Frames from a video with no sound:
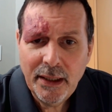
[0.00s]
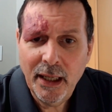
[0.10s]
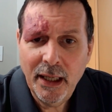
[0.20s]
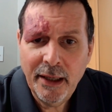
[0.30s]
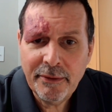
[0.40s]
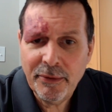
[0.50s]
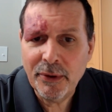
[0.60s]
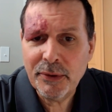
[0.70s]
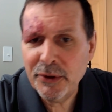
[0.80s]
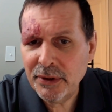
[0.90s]
The
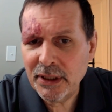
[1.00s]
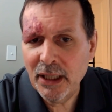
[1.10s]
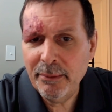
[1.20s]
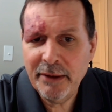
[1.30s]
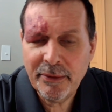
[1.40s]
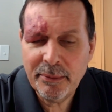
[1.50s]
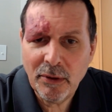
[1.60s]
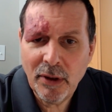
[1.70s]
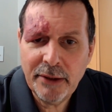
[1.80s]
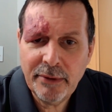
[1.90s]
folks who used to come in from the
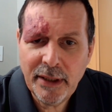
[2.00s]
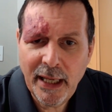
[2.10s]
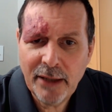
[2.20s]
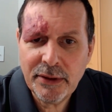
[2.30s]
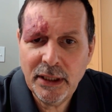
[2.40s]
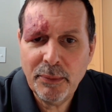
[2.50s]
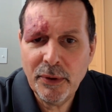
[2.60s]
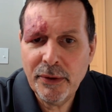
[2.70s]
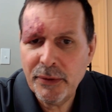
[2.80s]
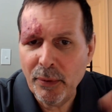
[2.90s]
laundry, the housekeepers,